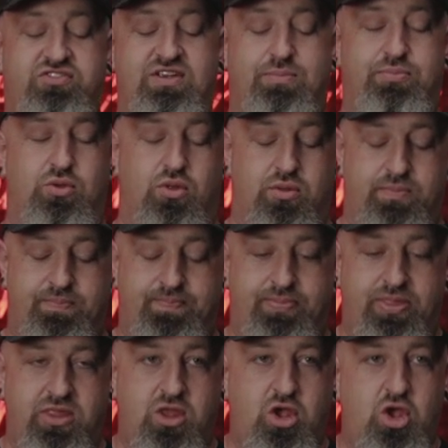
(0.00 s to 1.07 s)
simple.
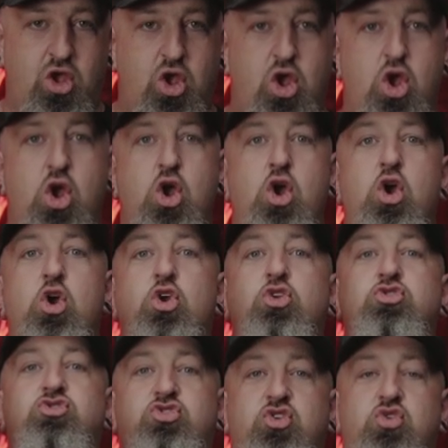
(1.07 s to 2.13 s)

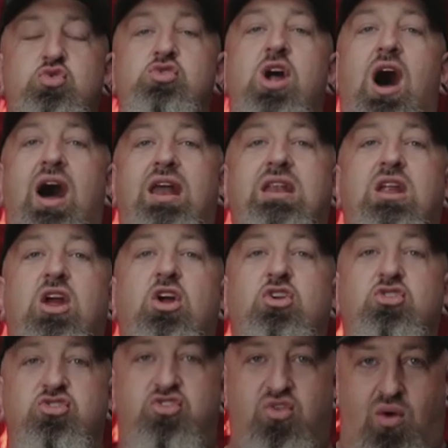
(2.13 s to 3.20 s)
Do
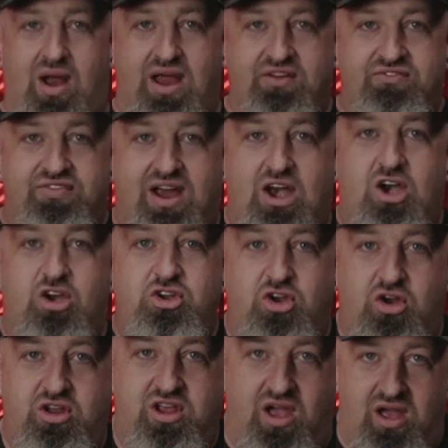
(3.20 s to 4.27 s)
not dry fire your
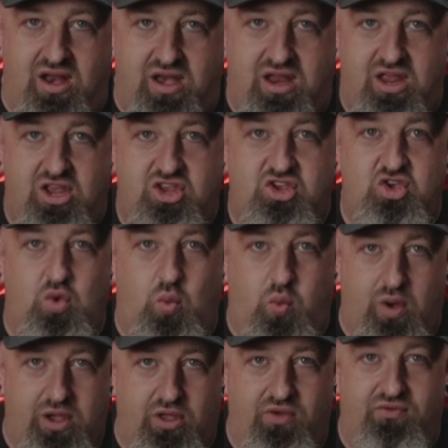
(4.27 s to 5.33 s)
gun. You
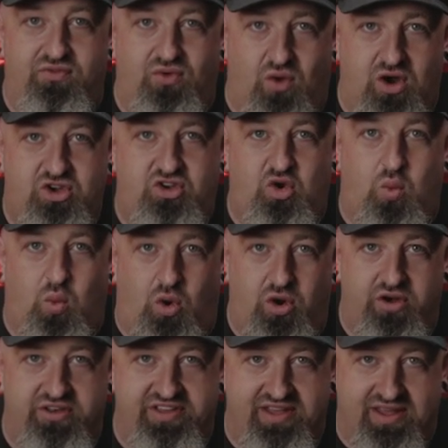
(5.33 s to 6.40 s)
will void your
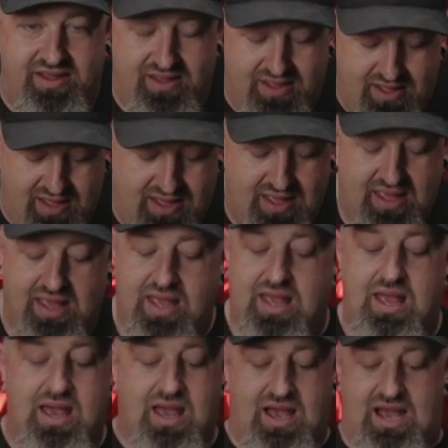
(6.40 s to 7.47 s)
warranty.
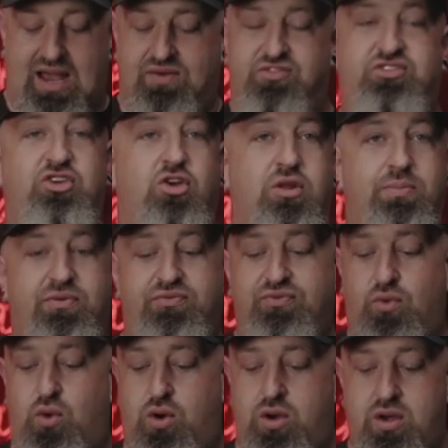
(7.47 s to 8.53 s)
I've showed it
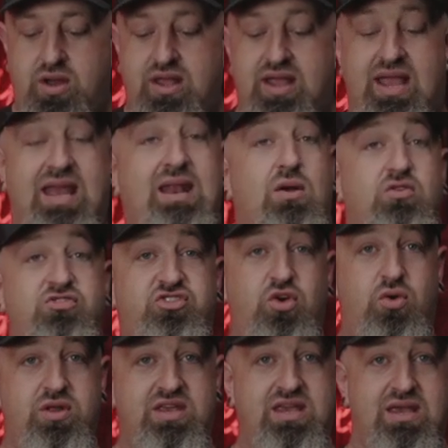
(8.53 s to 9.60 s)
before, and I will show
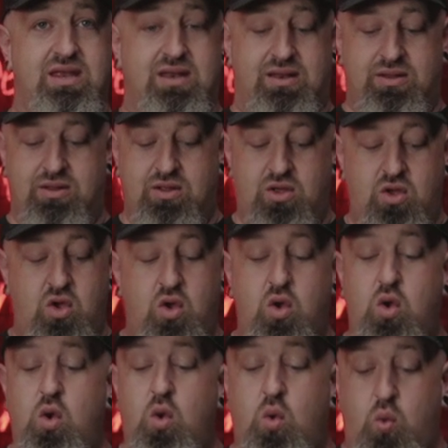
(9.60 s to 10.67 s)
it again.
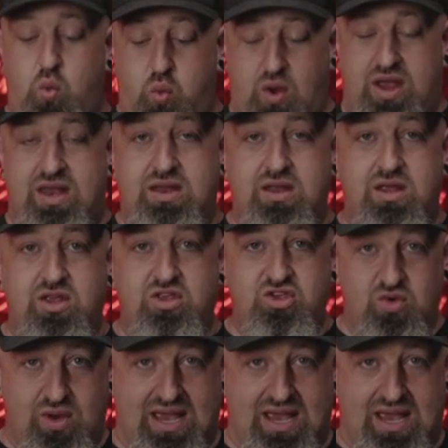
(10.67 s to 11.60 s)
When you